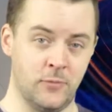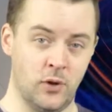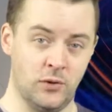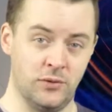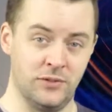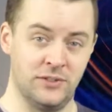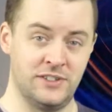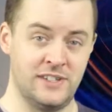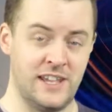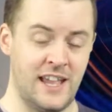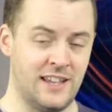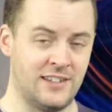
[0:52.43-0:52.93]

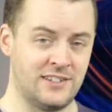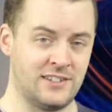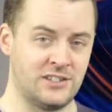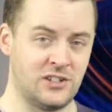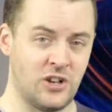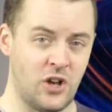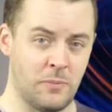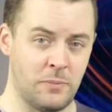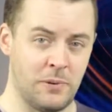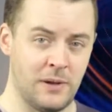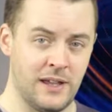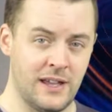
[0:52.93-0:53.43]
On
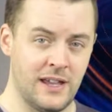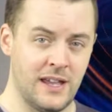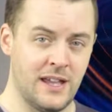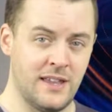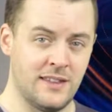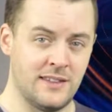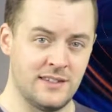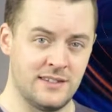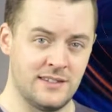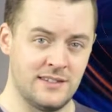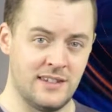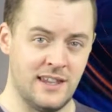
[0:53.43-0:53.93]
desktop,
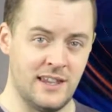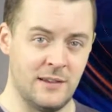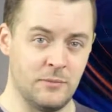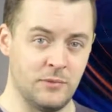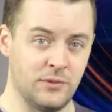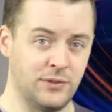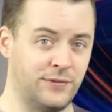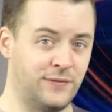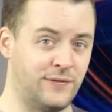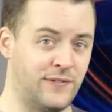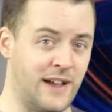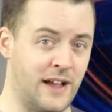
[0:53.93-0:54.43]
the same
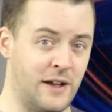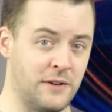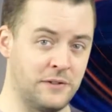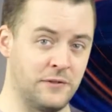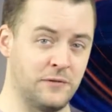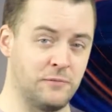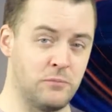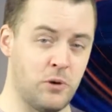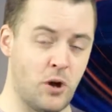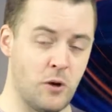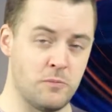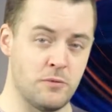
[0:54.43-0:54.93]
was found
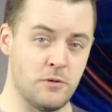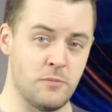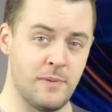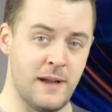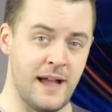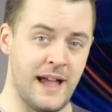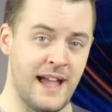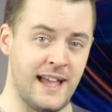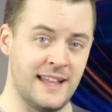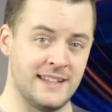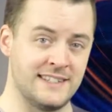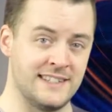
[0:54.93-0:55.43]
of pop-up
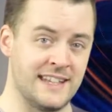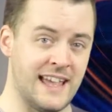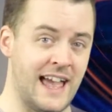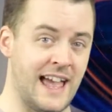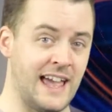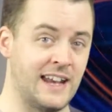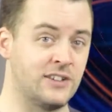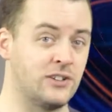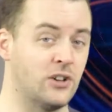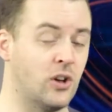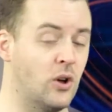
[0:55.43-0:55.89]
ads and